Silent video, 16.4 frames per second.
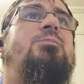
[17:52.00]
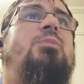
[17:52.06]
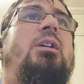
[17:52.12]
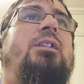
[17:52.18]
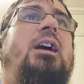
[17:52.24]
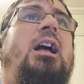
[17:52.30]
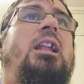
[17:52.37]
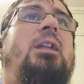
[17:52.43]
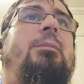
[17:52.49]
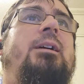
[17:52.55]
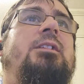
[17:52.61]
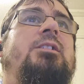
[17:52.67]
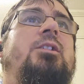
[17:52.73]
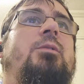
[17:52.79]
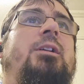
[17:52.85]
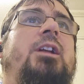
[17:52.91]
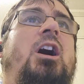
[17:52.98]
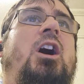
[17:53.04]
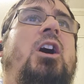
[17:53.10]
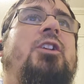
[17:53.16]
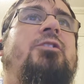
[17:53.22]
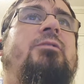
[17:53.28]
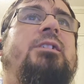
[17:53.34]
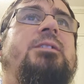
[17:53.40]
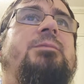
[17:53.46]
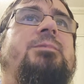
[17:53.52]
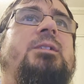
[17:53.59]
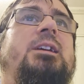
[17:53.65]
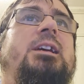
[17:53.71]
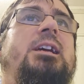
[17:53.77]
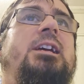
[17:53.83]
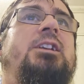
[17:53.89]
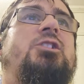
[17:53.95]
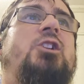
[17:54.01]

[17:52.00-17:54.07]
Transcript: brother Alamendo and Ardaris. In